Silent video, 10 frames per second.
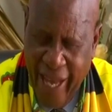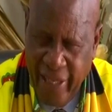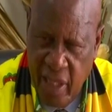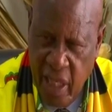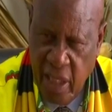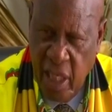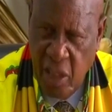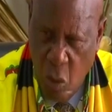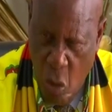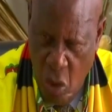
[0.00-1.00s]

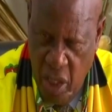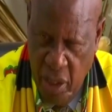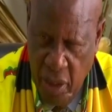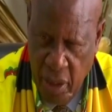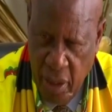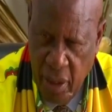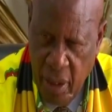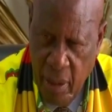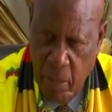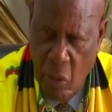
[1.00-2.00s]
addresses only
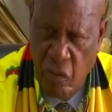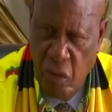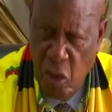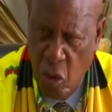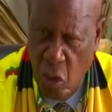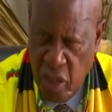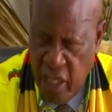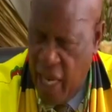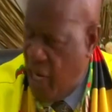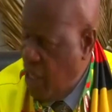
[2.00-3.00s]
provincial
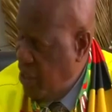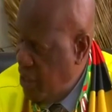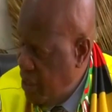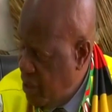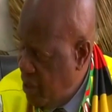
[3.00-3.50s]
star rallies.